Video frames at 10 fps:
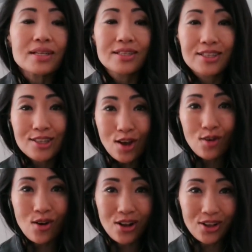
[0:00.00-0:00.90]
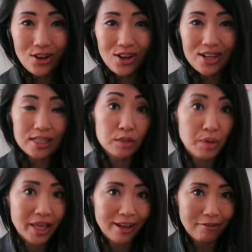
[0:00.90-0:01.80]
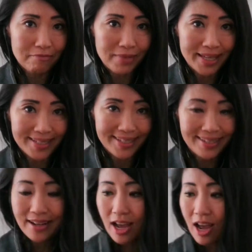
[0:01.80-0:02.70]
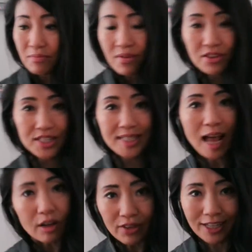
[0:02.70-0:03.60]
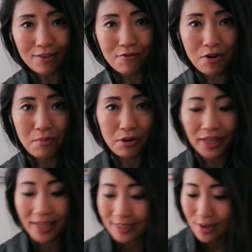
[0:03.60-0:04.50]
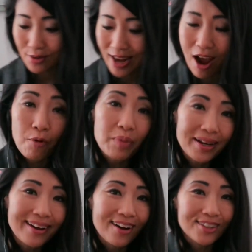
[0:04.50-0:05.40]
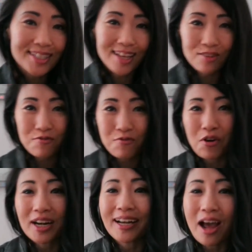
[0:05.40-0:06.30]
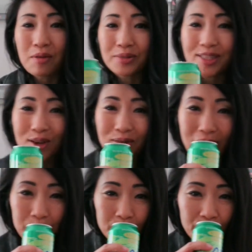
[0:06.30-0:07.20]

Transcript: So good. Speaking of mint, I'm salivating for a mojito now, but I'll settle for lime soda.